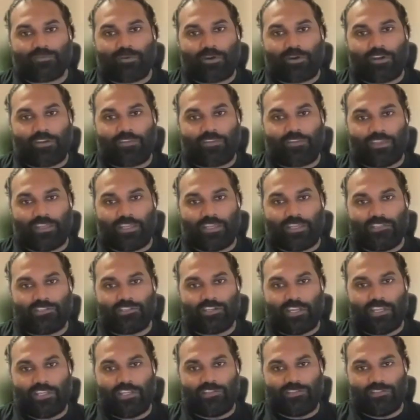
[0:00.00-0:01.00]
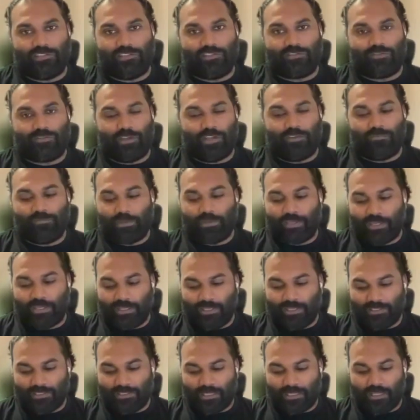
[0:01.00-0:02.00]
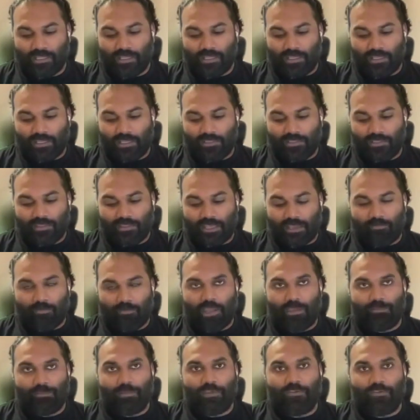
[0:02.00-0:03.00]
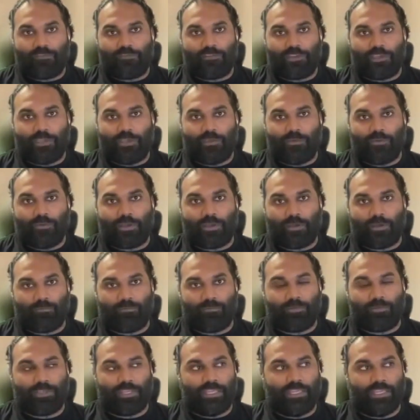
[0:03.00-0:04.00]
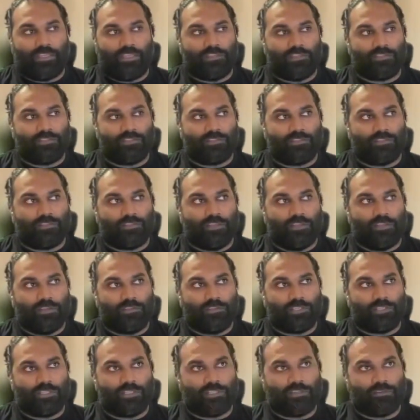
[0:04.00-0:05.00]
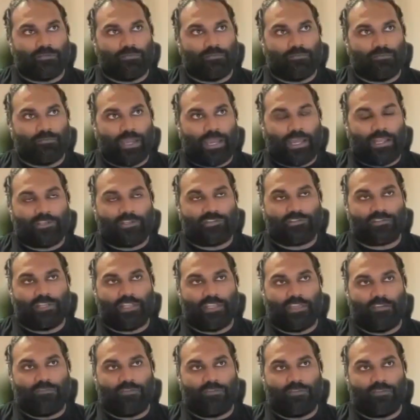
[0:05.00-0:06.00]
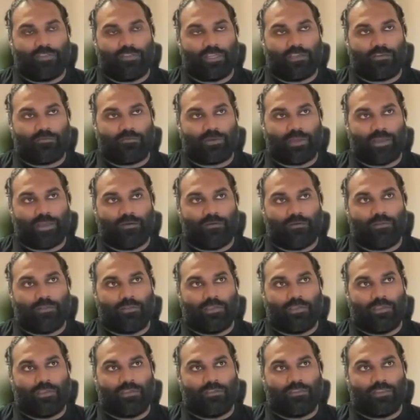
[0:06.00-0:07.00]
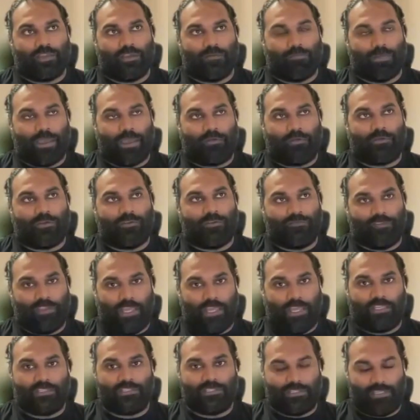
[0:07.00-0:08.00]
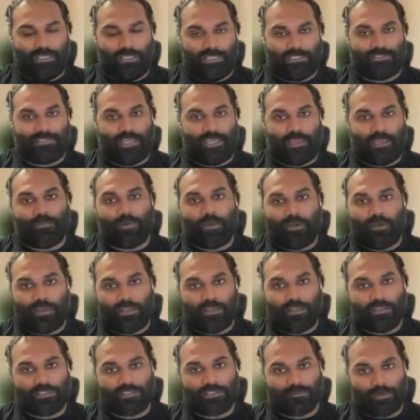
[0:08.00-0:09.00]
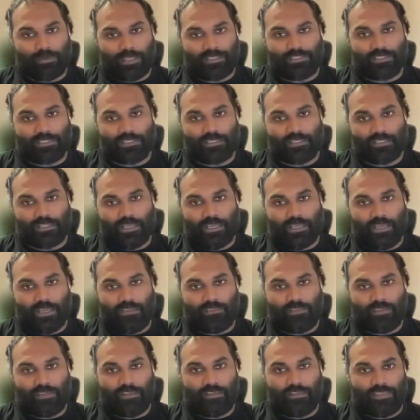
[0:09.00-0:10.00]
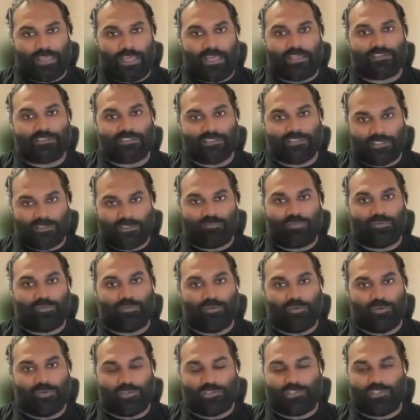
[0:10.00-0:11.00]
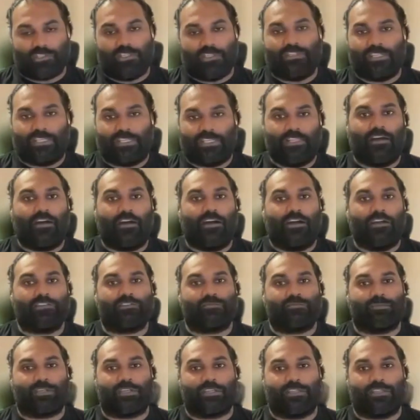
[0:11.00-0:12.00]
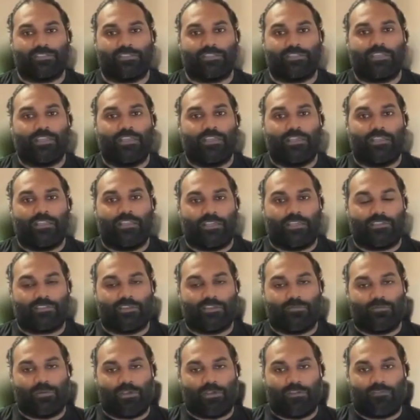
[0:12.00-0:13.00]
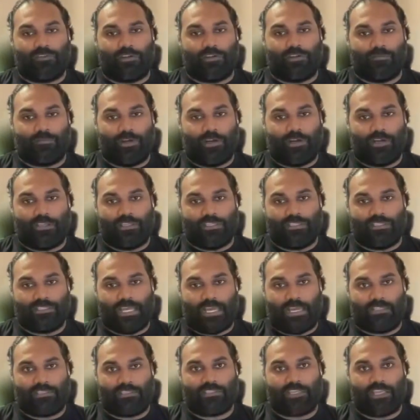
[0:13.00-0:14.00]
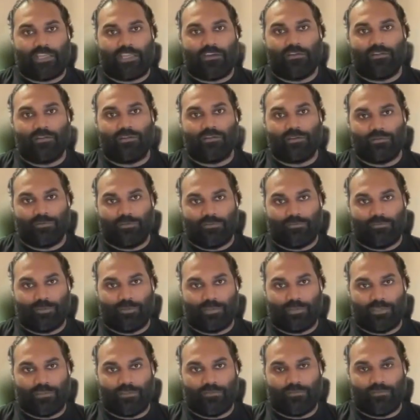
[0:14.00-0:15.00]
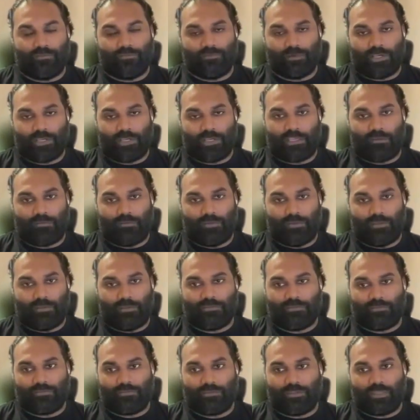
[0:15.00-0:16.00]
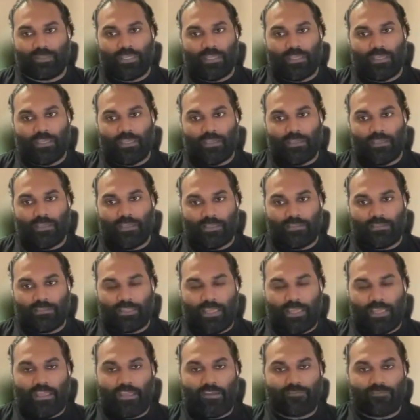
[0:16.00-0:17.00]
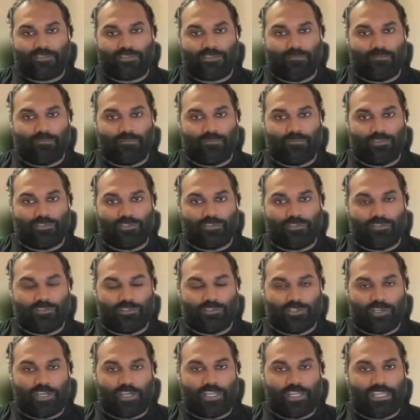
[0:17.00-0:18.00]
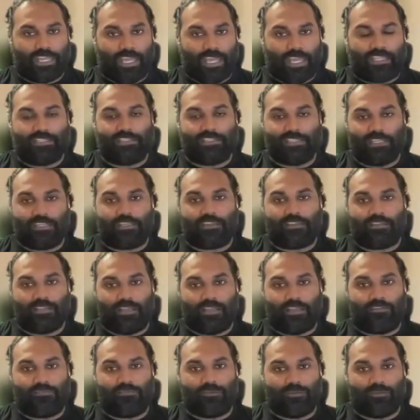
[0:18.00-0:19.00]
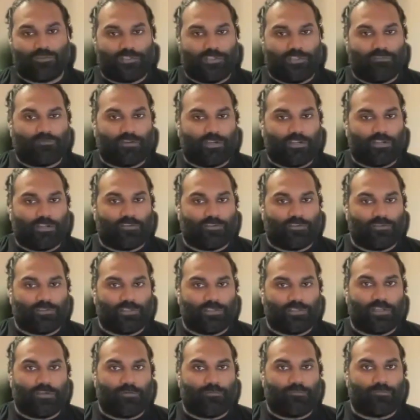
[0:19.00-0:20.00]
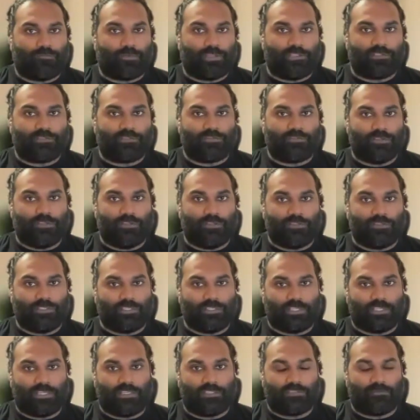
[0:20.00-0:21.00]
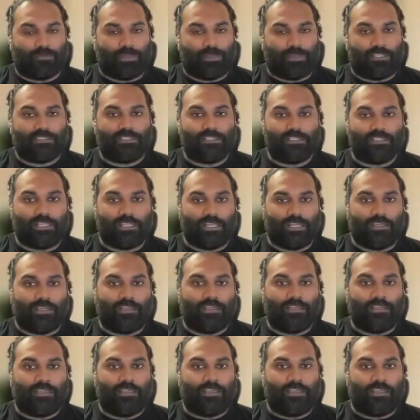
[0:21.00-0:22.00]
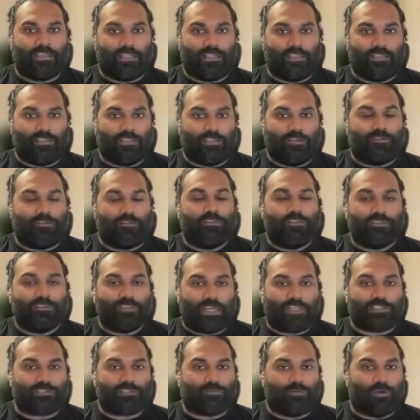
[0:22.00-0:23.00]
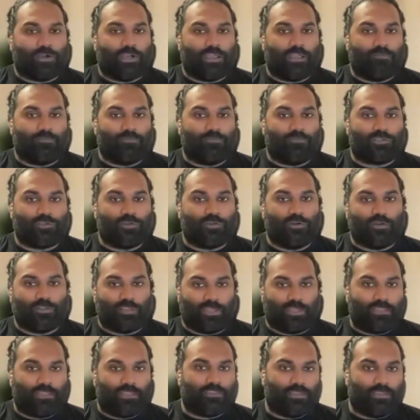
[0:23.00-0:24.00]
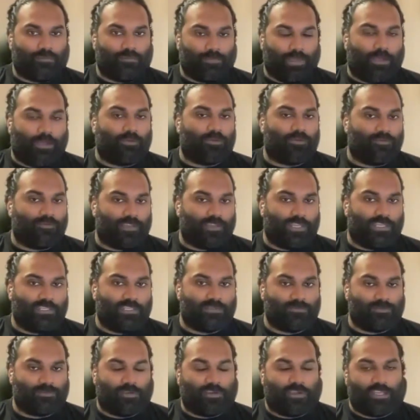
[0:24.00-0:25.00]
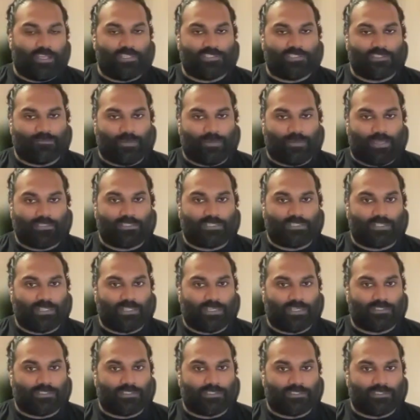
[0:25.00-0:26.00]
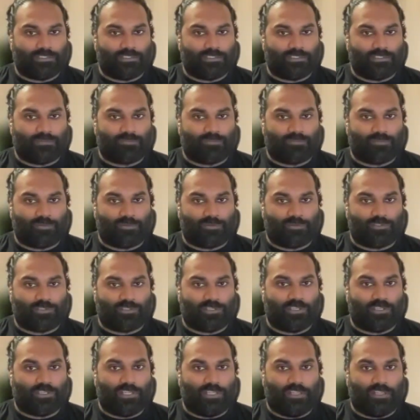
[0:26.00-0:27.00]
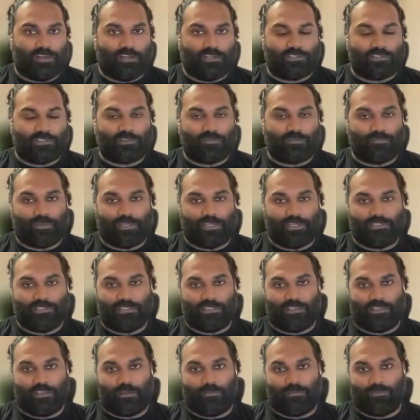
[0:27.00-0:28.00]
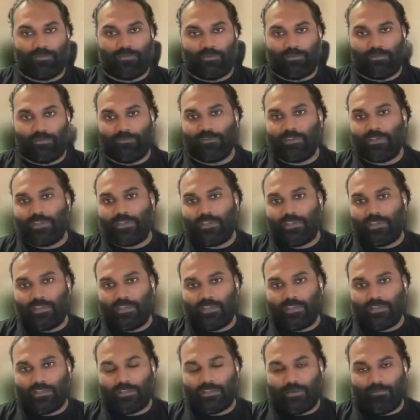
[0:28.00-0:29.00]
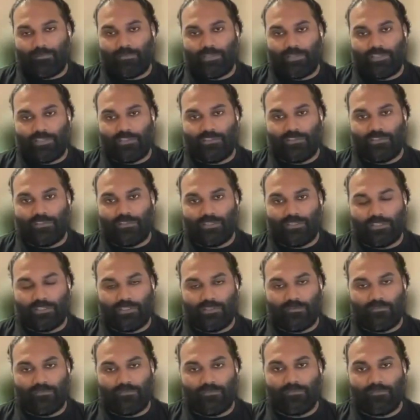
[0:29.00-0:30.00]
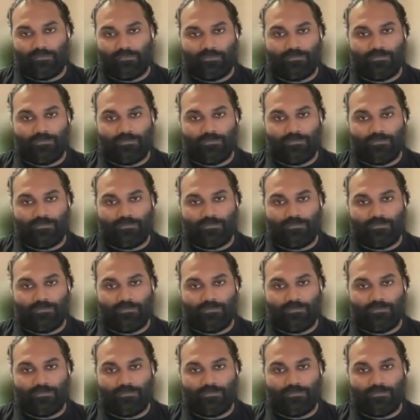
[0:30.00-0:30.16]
where I think it changes, right? Because there might be few companies using them, but actually, if you think about the amount of data that's sat behind a semantic layer, I think that's disproportionately large. Because, like, so one of our partners, AtScale, who we've been working with, like they have some gigantic, like Fortune 500 companies who are using their semantic layer. And that's why I'm sure that the amount of data behind semantic layers is disproportionately large compared to the number of companies using them.